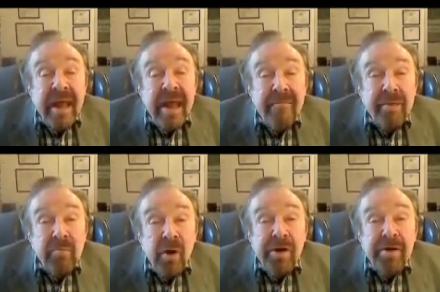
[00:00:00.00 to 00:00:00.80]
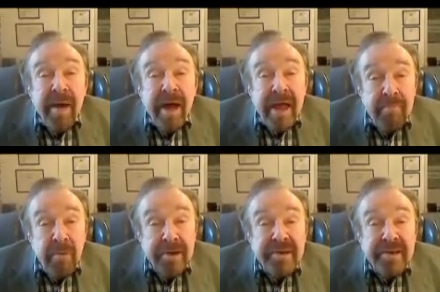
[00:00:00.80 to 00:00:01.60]
Every word by a
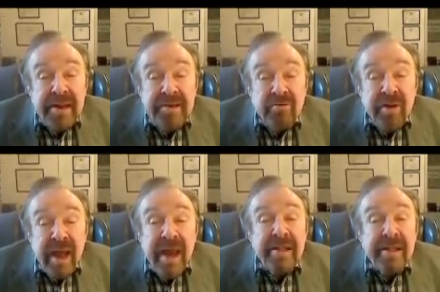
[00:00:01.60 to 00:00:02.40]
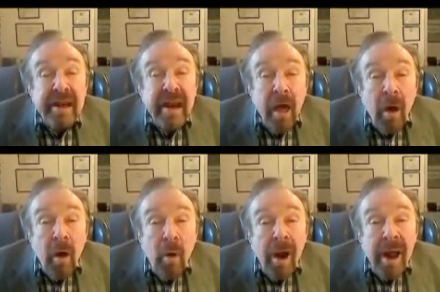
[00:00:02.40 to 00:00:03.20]
presidential candidate
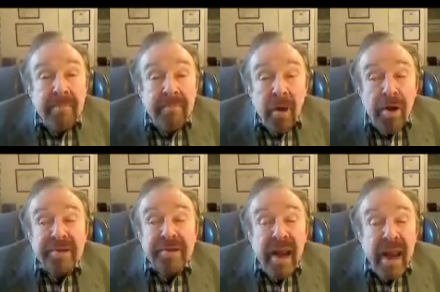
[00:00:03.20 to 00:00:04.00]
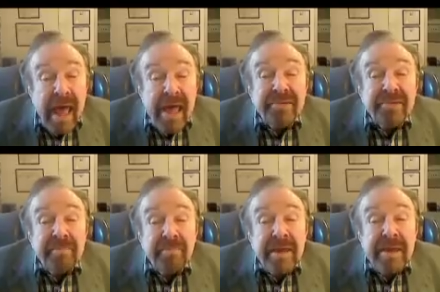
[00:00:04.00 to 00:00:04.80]
or a president has
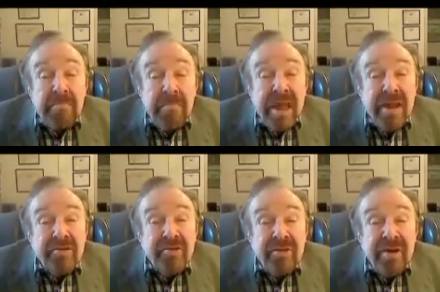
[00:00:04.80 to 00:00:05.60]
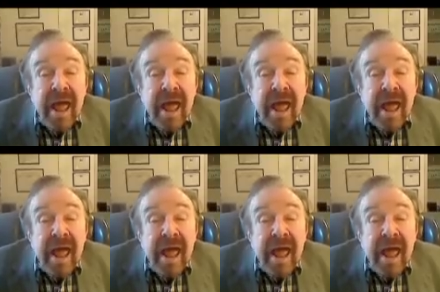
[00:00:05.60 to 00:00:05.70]
to be measured